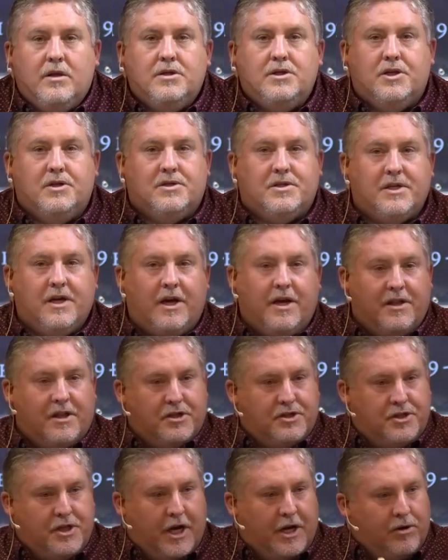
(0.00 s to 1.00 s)
Do you see
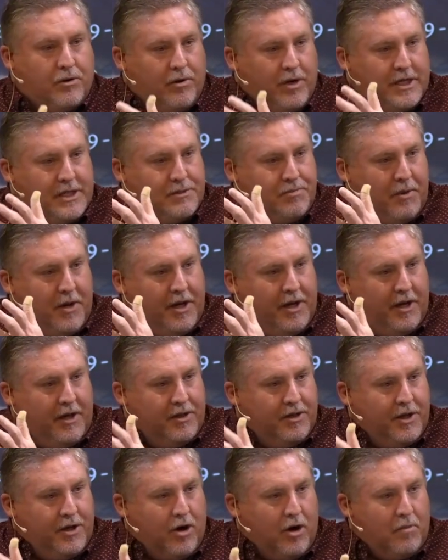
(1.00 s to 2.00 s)
that generally
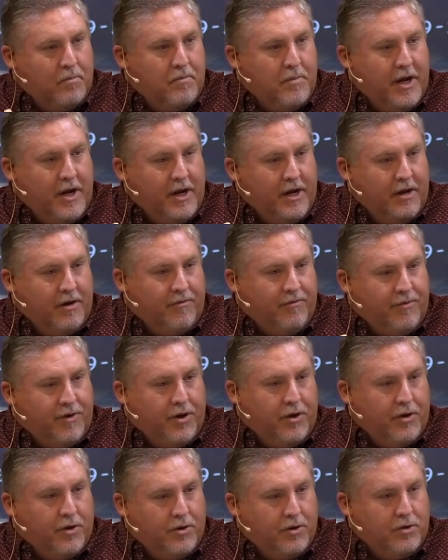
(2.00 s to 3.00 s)
speaking, the Arminian
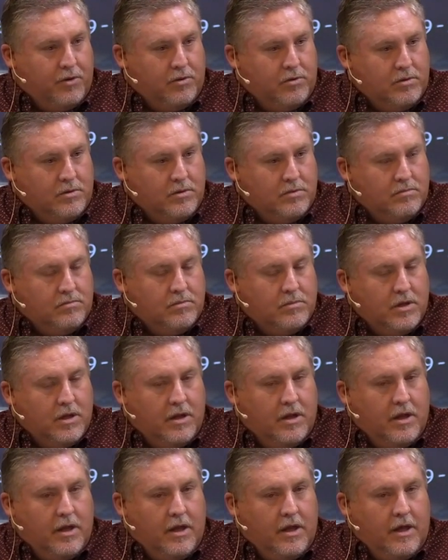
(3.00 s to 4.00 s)
view
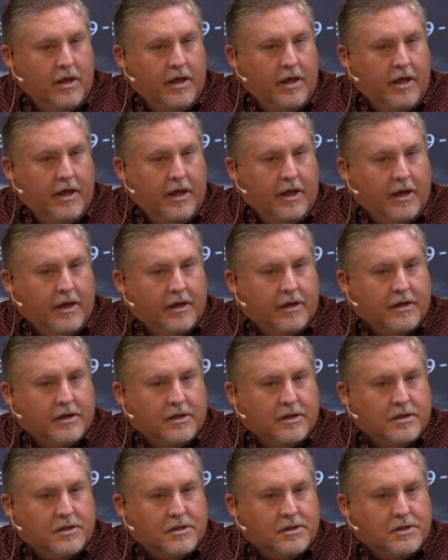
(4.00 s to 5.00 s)

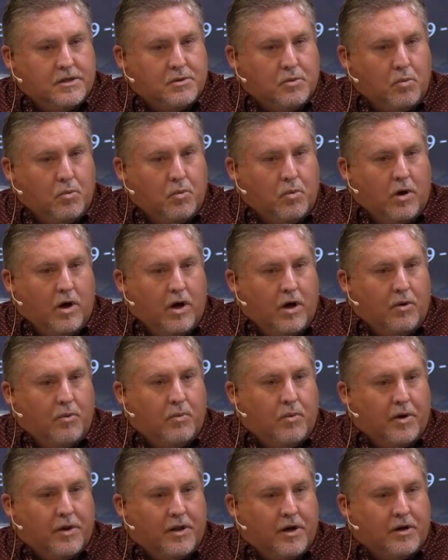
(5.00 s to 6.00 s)
is
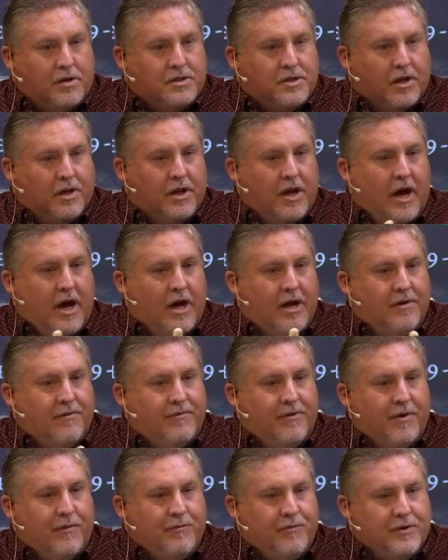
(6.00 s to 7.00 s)
one where there's a lot
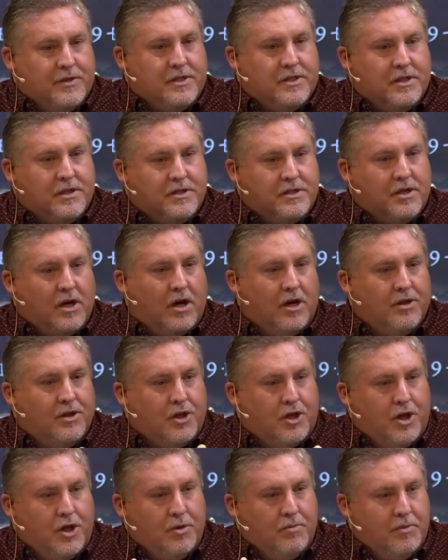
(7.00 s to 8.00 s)
of emphasis on
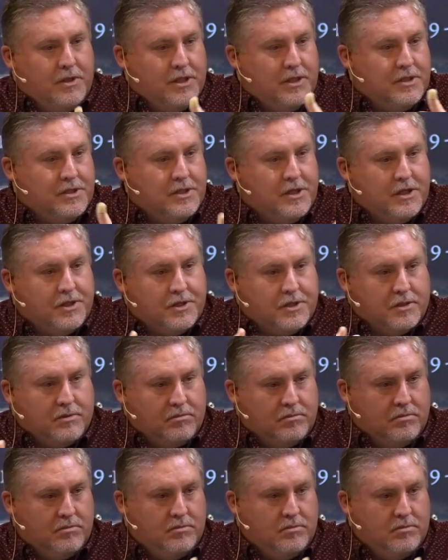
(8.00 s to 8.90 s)
the human decision.